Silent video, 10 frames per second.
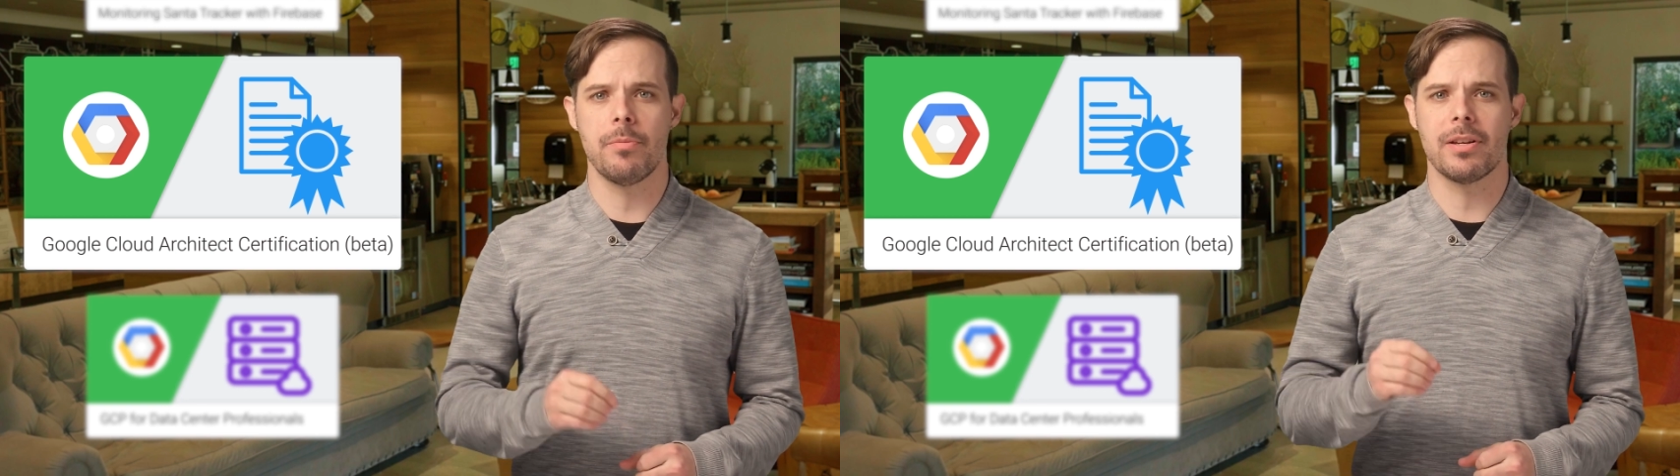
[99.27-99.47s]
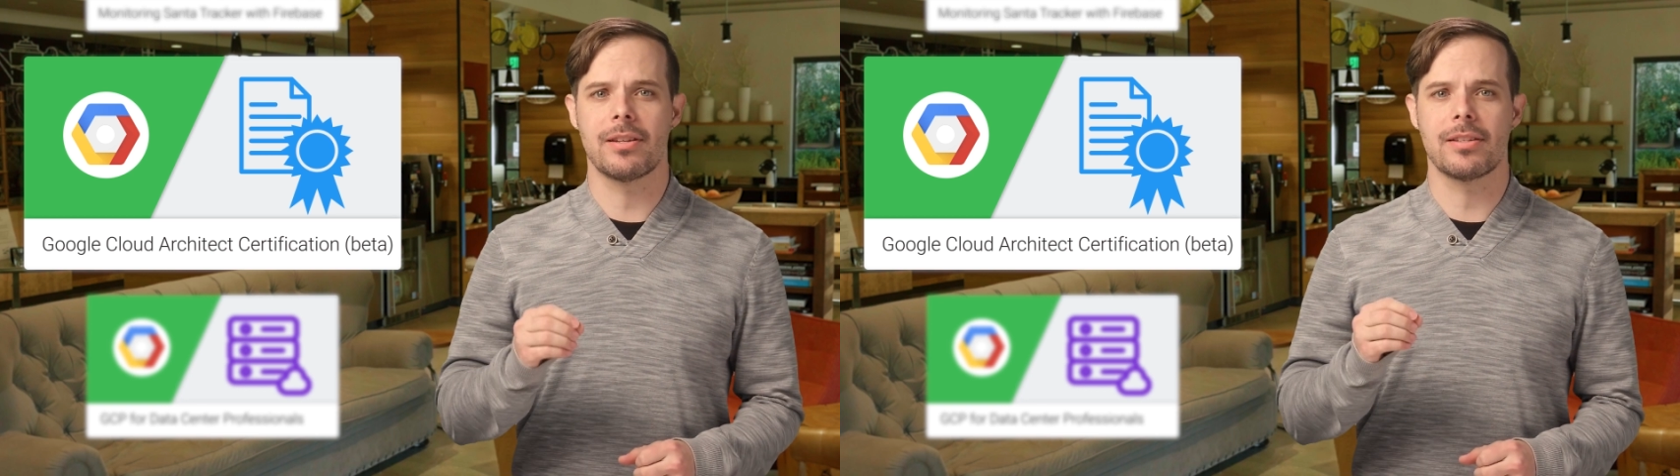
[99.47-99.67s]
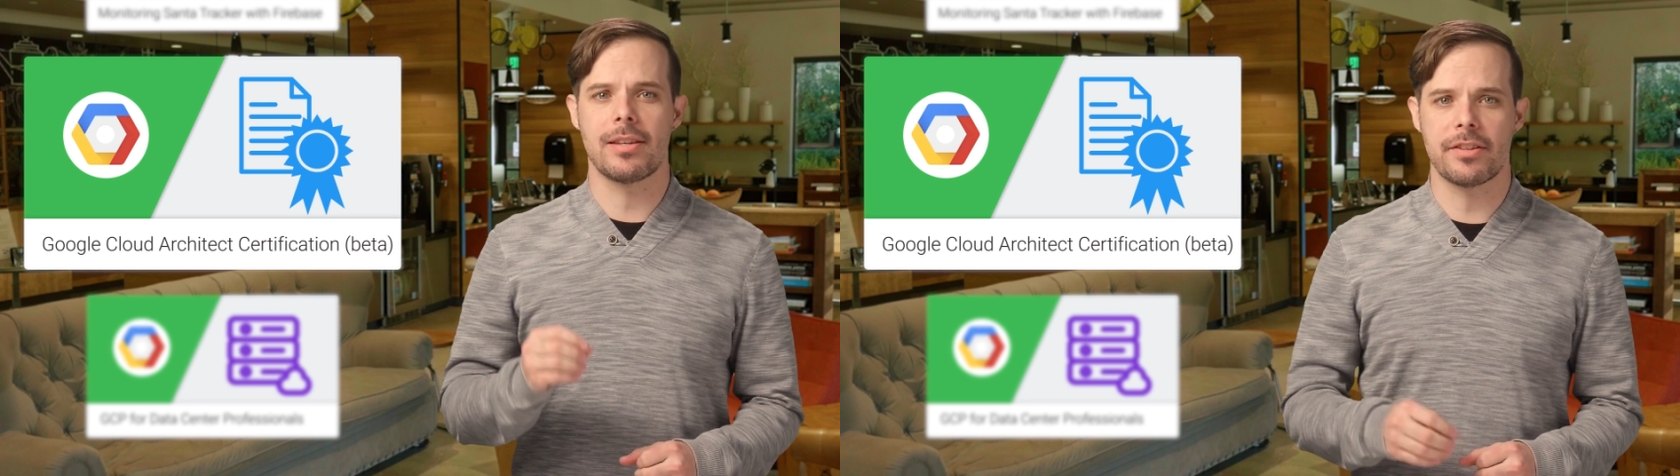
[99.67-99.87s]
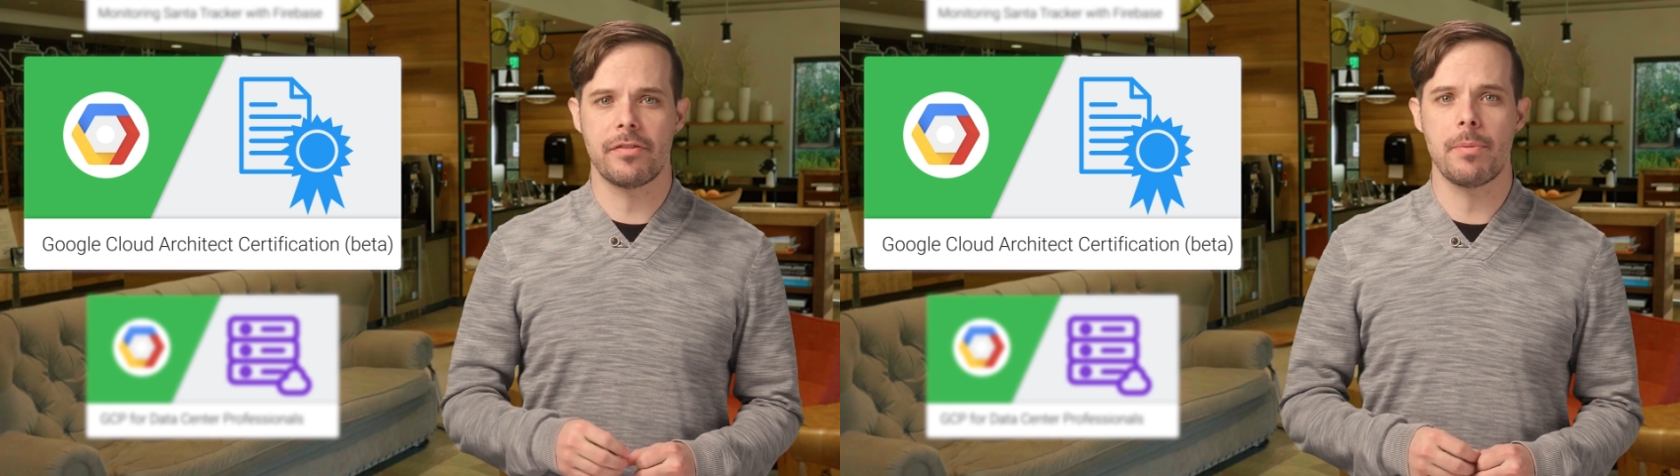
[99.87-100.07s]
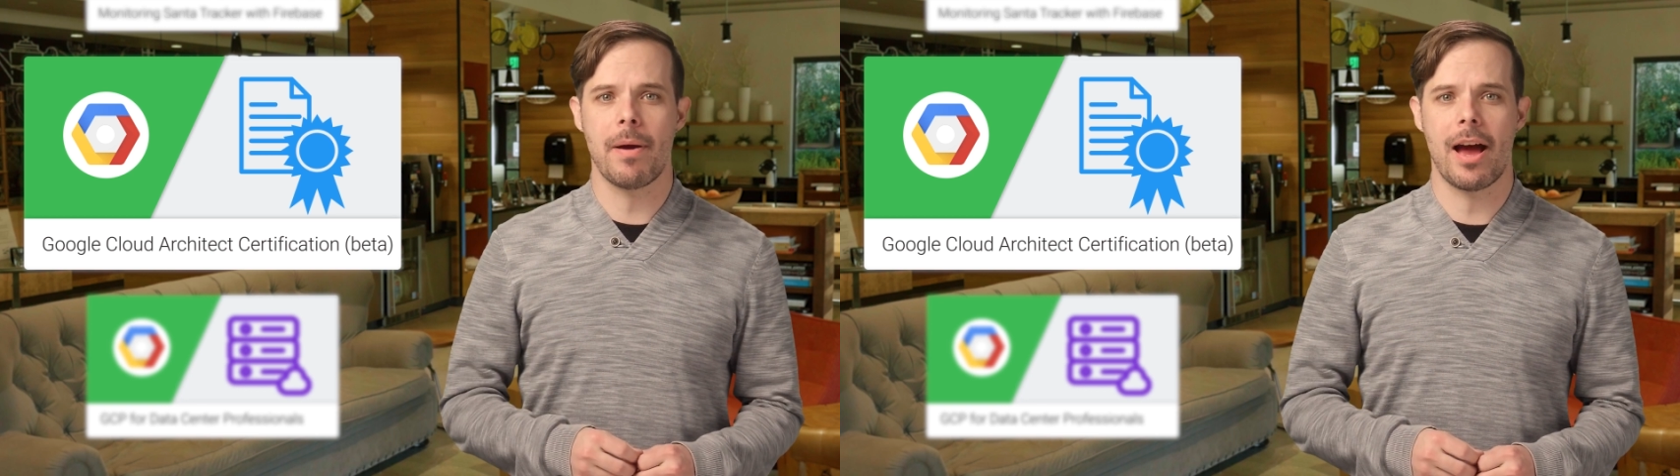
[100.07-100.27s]
you must
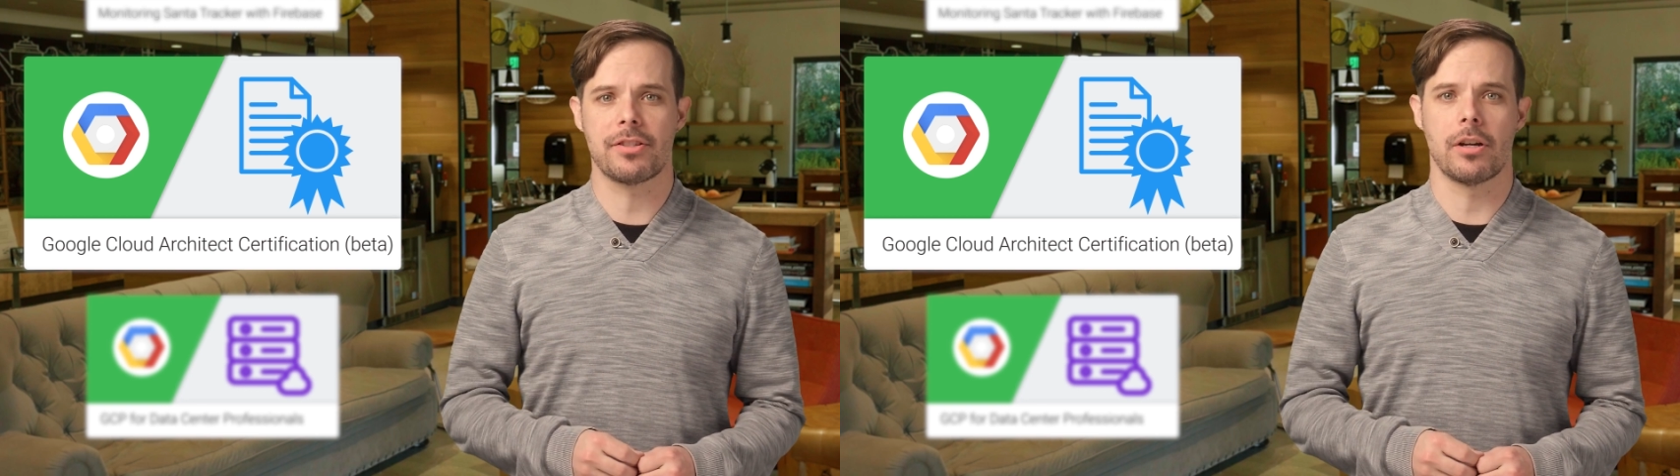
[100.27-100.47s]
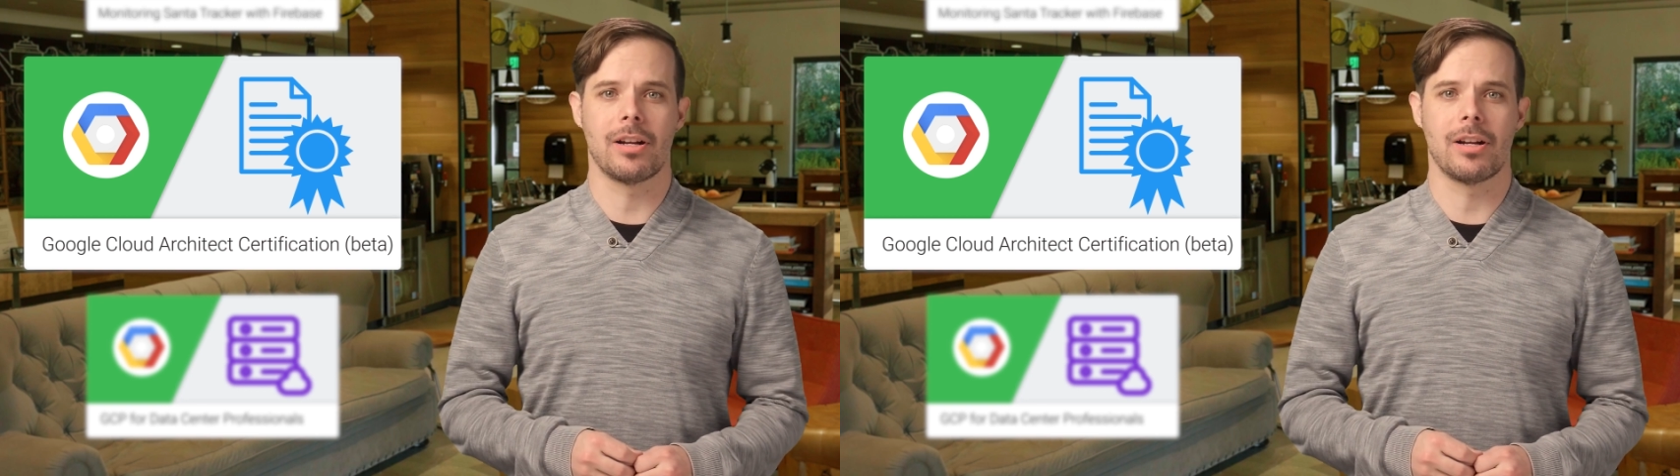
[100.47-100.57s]
successfully pass our